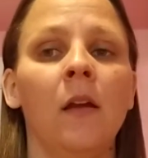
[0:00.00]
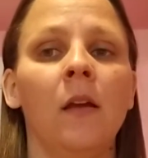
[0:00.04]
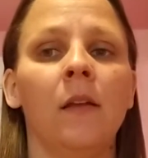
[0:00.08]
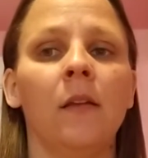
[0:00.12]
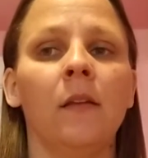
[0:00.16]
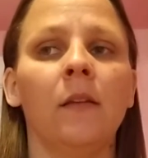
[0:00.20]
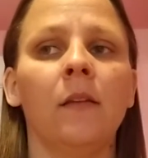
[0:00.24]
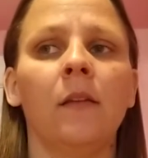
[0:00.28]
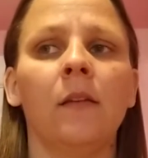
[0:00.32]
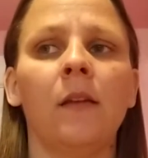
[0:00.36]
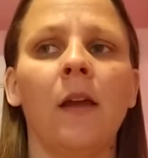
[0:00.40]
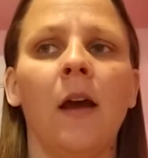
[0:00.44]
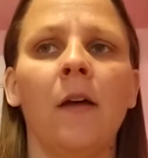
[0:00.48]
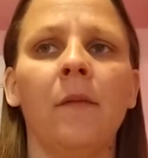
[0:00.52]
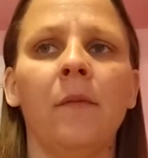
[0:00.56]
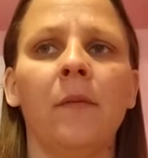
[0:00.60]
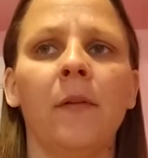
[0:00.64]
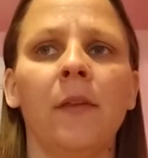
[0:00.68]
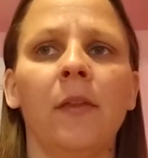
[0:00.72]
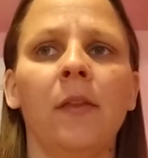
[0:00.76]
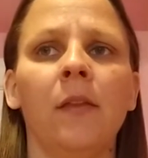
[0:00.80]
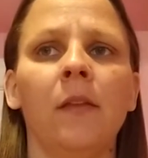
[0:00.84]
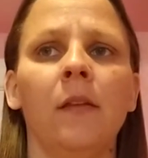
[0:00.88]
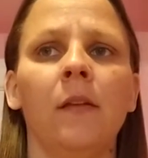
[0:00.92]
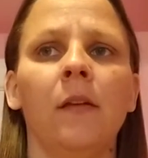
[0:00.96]
and stuff
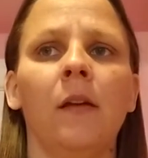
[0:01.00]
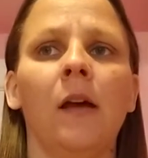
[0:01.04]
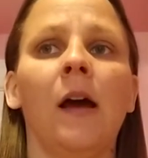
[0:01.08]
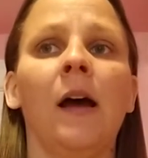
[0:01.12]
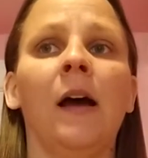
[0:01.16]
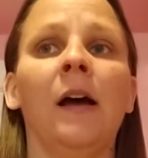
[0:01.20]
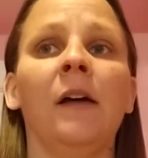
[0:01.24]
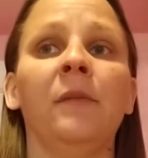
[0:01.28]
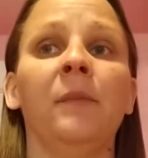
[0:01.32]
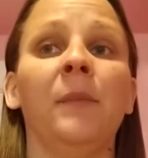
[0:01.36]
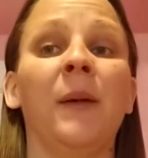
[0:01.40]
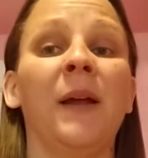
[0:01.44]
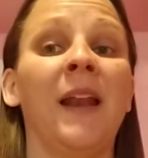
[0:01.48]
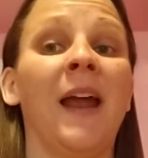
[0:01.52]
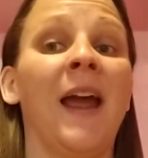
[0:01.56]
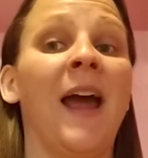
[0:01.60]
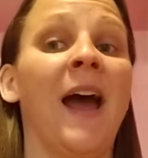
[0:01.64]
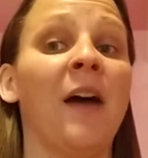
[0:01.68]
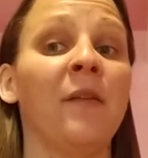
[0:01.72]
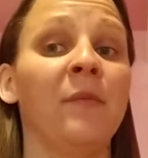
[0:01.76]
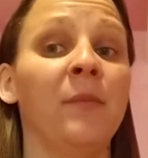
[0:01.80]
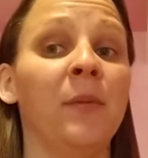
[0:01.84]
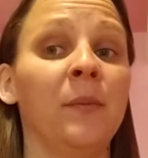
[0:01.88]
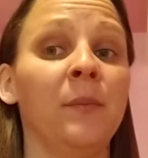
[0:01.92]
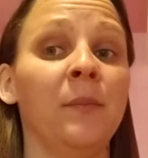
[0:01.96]
with but I
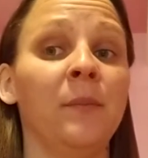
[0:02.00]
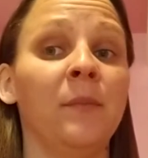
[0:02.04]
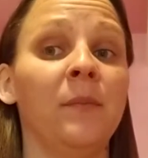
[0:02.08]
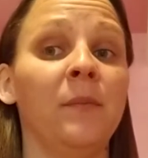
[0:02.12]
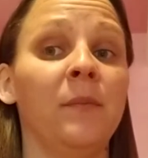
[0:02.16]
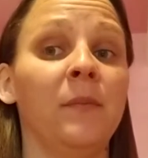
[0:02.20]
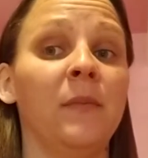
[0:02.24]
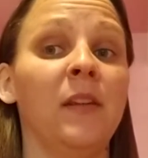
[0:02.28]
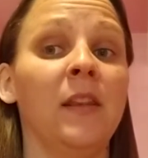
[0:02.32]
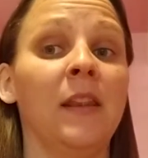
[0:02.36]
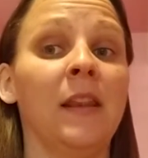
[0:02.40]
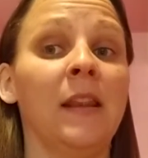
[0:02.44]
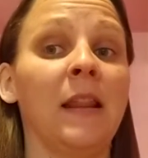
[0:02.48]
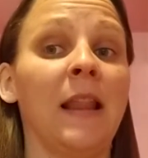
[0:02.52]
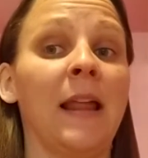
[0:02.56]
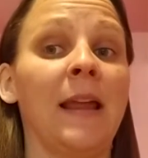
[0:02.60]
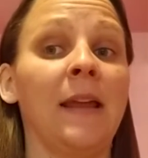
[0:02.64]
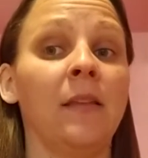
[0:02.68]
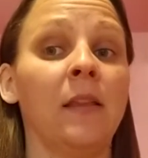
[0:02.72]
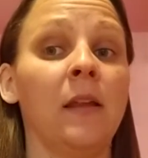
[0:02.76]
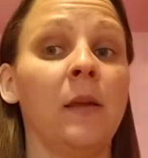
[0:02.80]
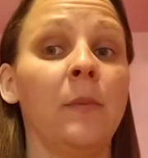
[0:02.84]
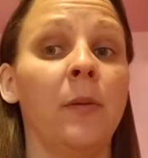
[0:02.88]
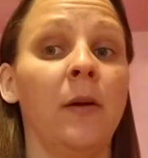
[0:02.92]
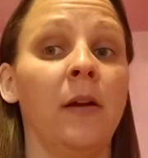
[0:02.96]
have been
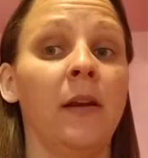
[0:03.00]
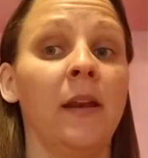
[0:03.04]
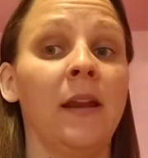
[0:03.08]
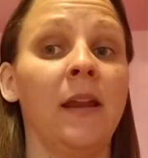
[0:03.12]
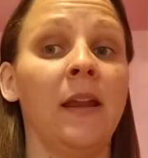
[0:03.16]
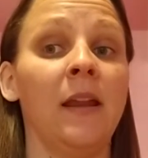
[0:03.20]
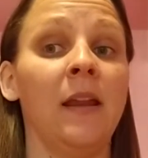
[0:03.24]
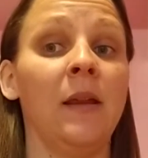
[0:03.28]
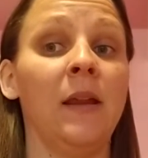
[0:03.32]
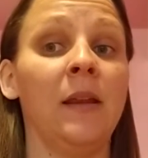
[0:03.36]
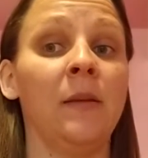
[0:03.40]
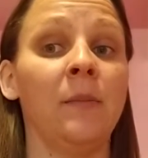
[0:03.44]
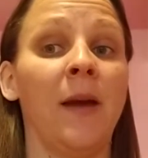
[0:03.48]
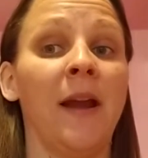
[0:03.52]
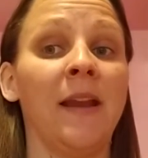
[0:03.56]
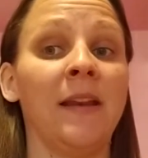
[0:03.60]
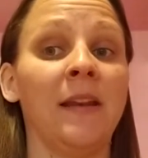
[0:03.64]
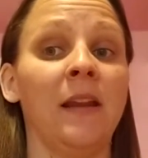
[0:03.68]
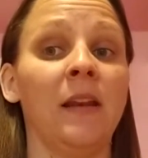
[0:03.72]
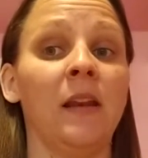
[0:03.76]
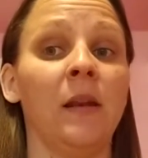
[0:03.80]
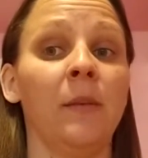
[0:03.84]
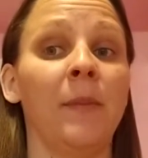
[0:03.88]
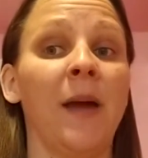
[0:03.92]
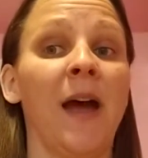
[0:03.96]
lately putting it in my
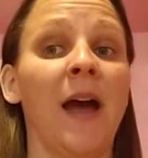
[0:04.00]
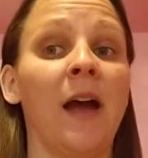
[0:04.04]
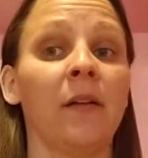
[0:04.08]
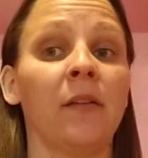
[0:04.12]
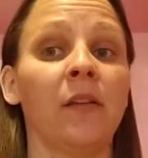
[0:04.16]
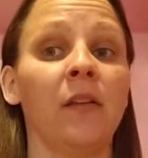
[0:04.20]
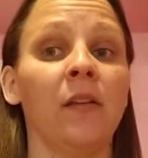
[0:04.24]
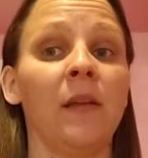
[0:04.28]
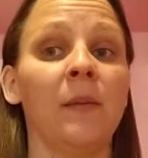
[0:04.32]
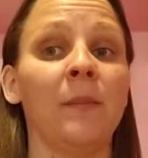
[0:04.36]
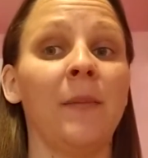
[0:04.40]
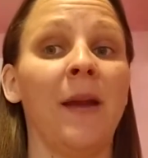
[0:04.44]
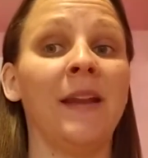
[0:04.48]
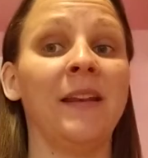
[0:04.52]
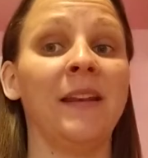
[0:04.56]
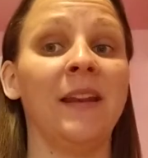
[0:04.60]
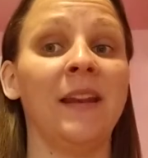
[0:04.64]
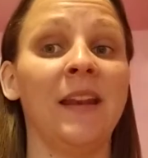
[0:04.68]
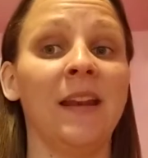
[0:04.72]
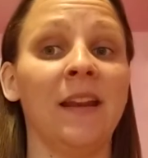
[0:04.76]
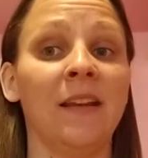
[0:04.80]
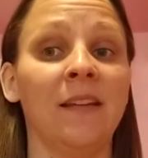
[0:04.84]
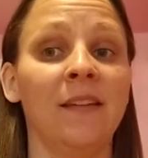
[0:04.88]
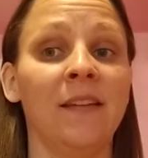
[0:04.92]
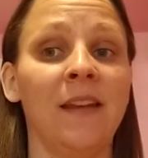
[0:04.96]
knitting bag, so then my
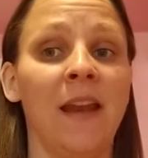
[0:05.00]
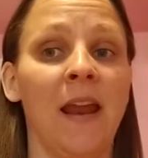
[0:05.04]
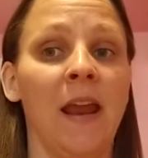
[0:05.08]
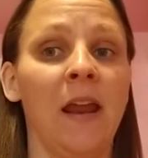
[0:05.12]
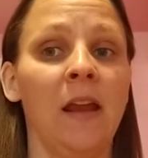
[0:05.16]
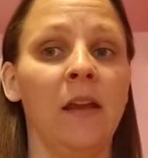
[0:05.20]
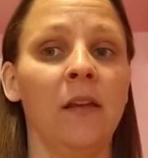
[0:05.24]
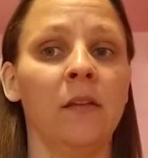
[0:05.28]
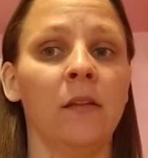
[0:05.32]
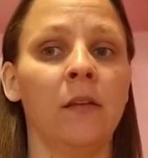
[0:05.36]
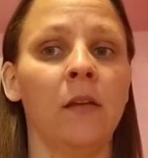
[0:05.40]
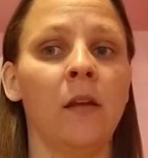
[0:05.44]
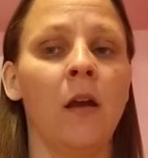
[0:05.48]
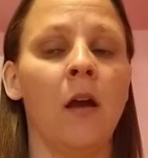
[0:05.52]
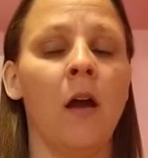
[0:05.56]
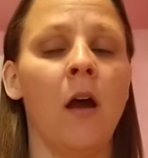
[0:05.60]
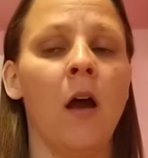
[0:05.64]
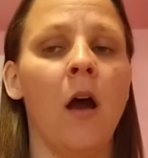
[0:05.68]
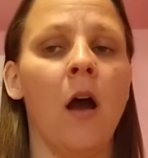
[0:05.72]
knitting stays